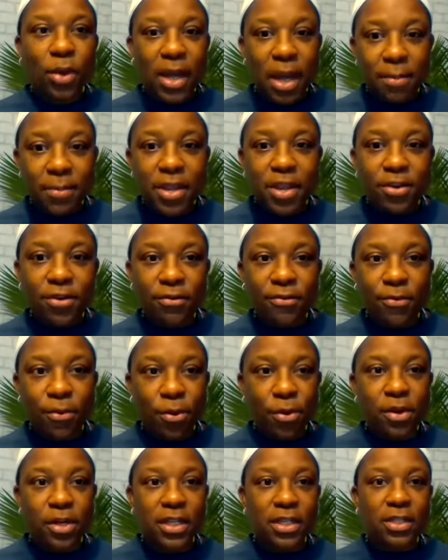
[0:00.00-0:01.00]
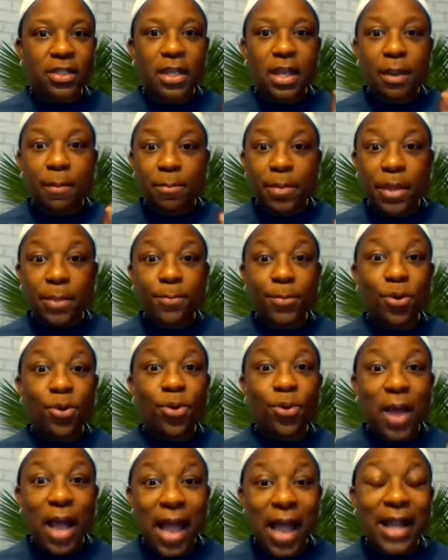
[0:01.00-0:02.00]
What I'm here for is
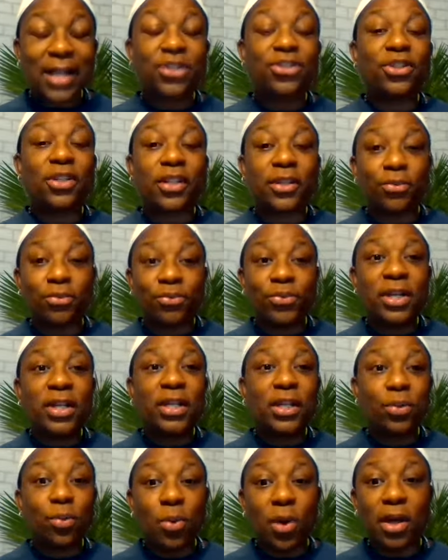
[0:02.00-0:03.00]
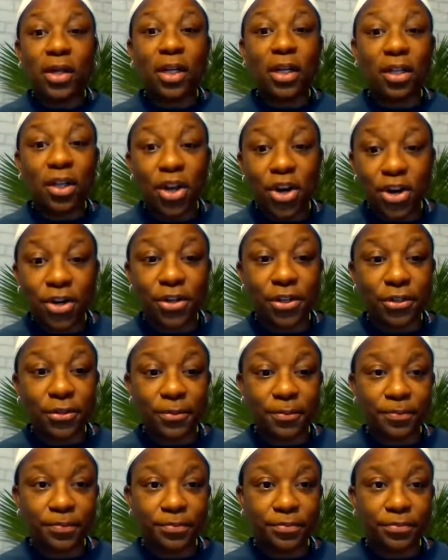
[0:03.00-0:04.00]
people who actually really want to
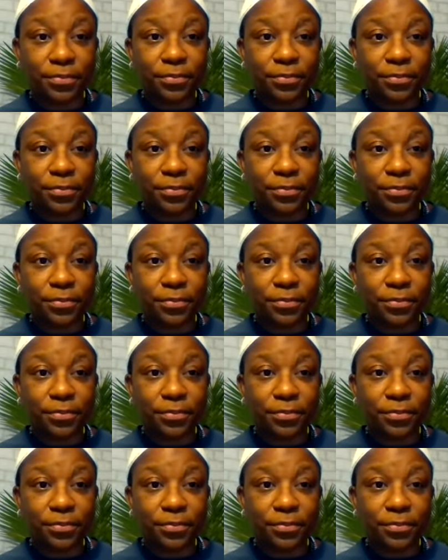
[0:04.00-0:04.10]
learn